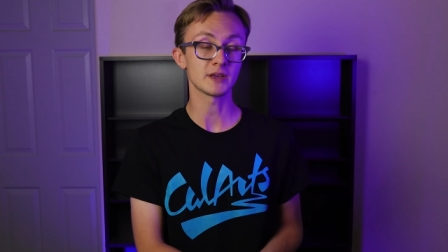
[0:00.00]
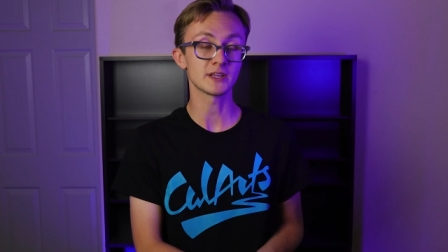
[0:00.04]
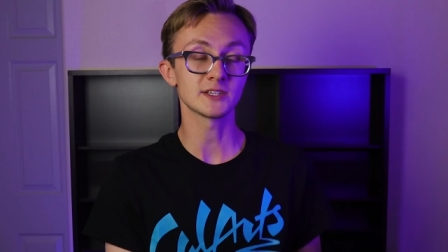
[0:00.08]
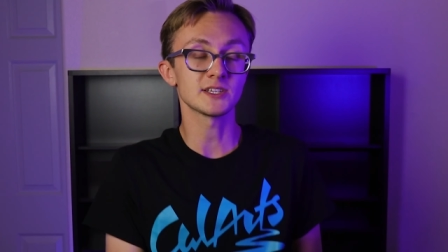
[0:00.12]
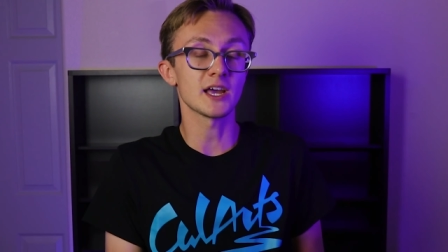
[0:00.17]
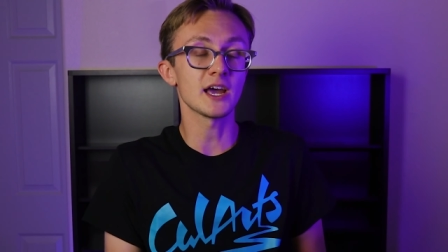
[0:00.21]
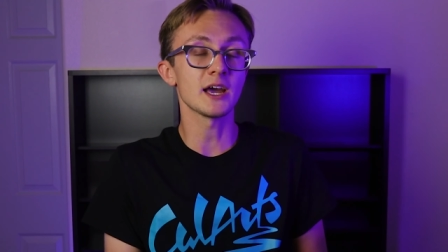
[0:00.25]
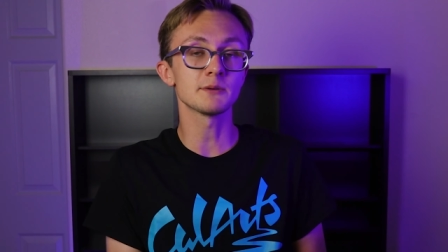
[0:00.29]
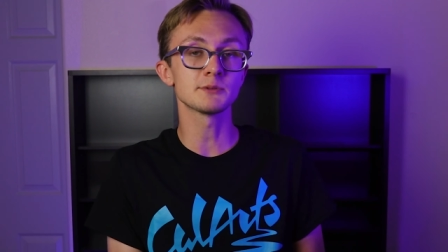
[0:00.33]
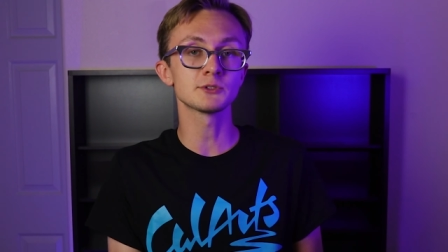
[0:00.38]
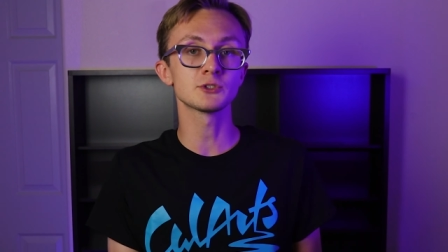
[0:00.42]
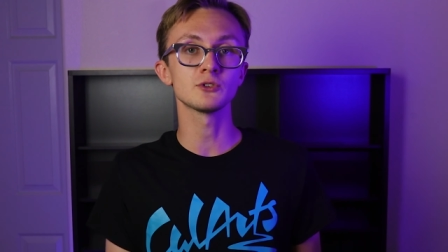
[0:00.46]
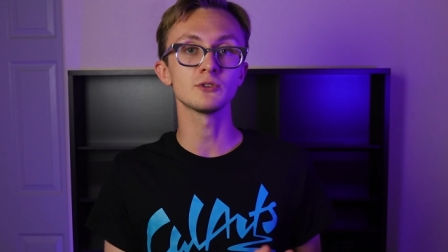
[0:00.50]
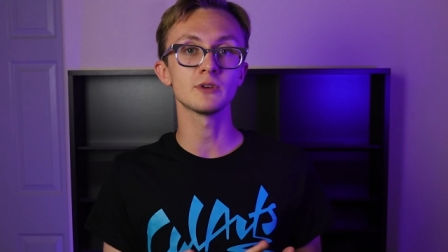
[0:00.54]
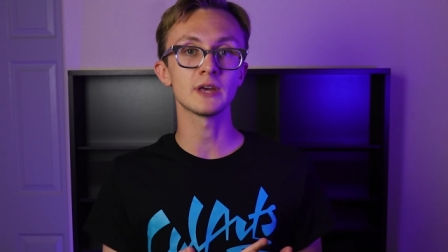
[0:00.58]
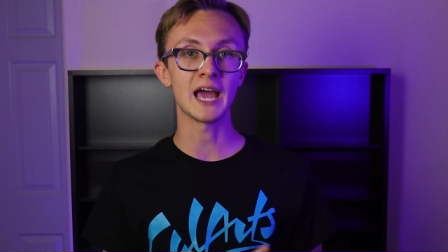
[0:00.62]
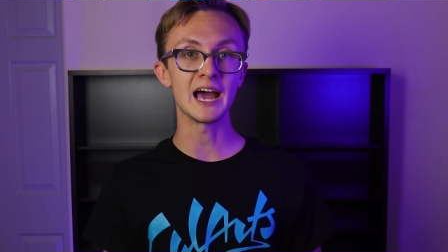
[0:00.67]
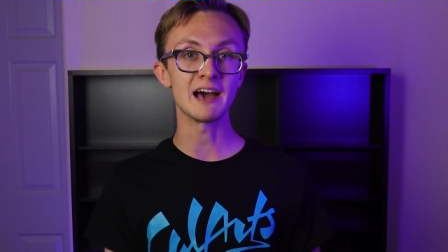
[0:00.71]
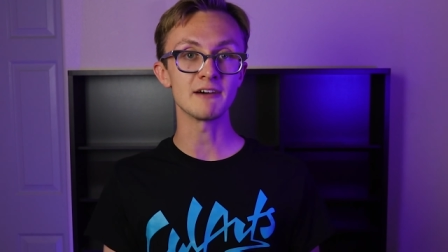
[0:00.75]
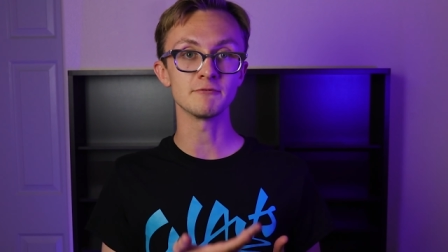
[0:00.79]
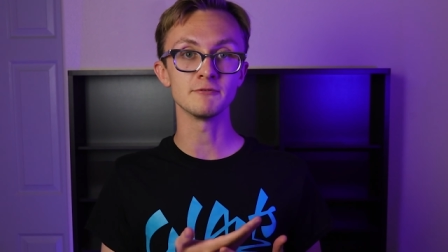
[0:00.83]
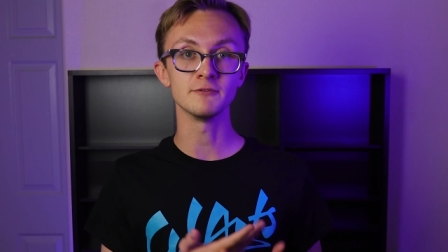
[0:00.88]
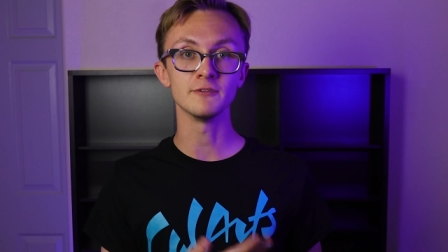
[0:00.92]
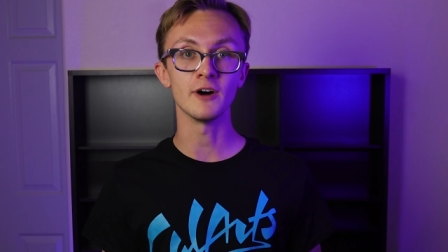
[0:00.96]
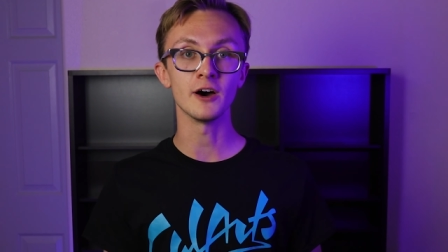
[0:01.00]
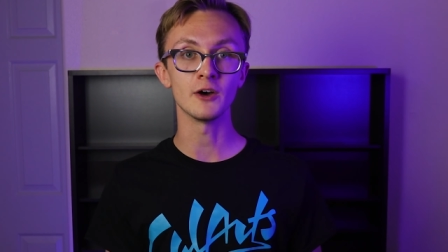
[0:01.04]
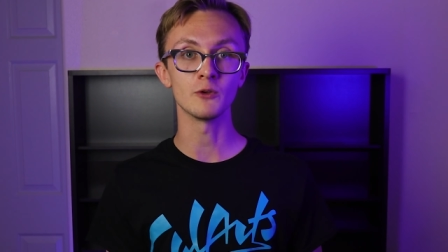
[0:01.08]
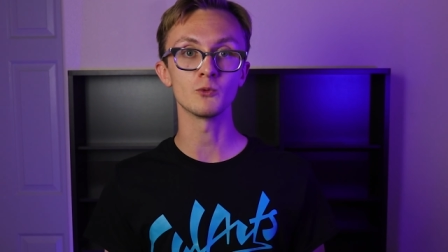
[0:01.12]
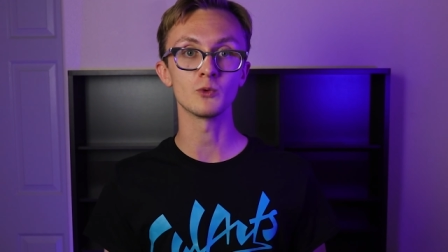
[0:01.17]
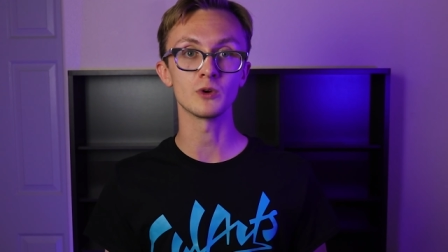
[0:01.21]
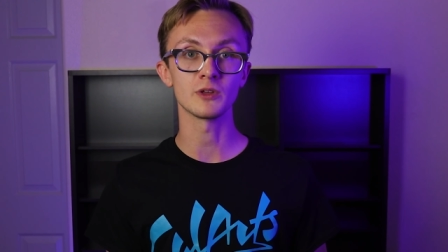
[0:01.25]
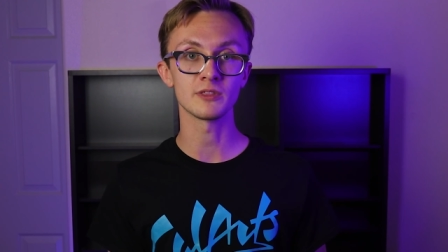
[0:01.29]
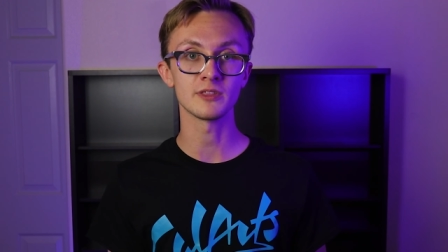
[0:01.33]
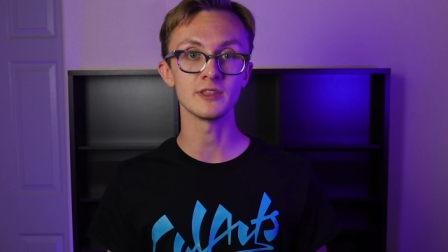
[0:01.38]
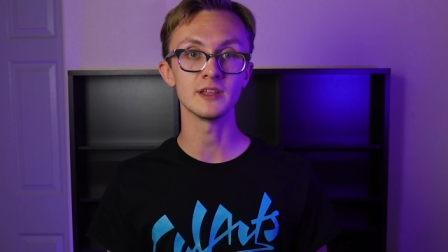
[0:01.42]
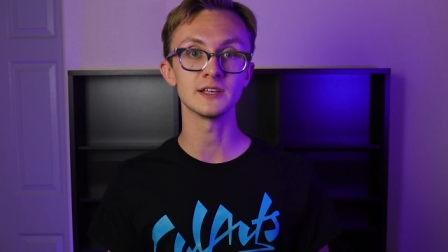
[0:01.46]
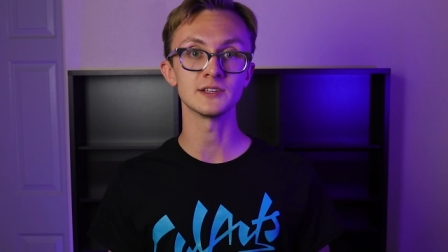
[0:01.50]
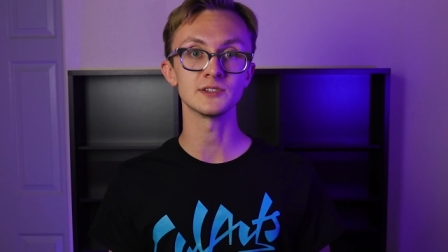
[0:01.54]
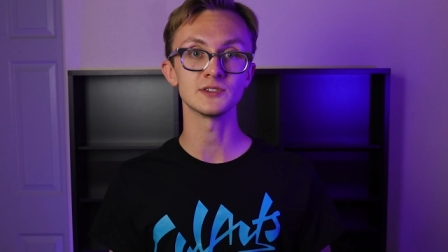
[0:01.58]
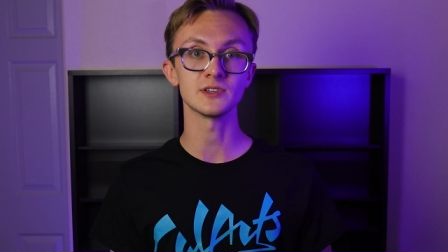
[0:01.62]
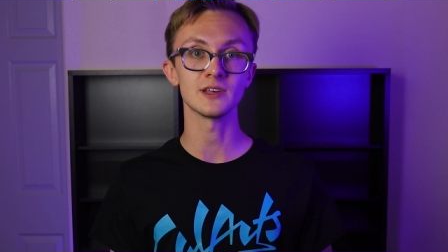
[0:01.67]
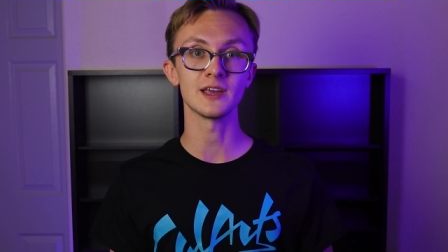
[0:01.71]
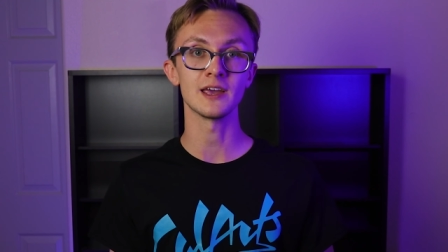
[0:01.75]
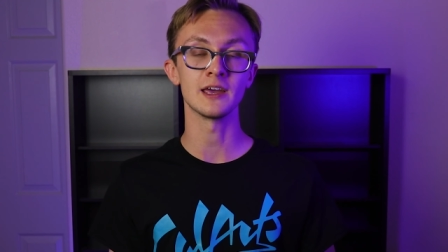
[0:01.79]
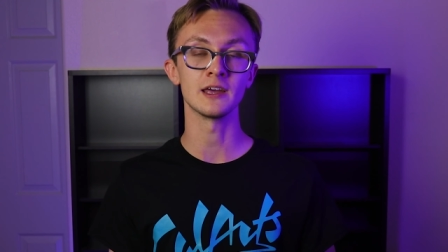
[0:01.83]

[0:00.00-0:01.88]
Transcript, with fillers: Because I absolutely have fun with this,